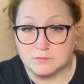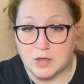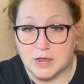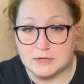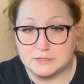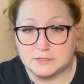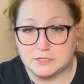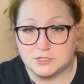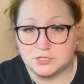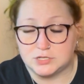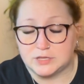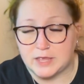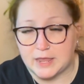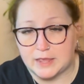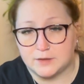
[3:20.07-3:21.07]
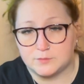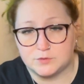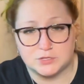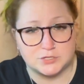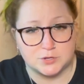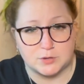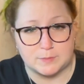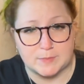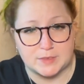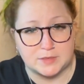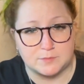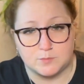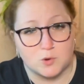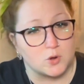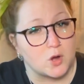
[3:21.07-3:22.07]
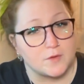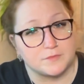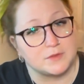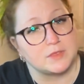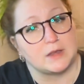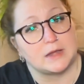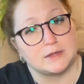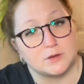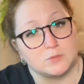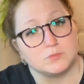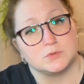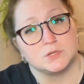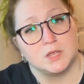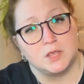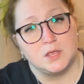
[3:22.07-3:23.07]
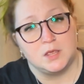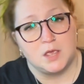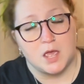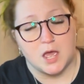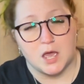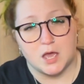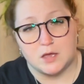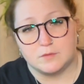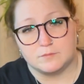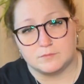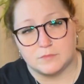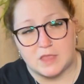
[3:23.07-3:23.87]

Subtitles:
I stitch in the hand with the sewing method more often than I don't,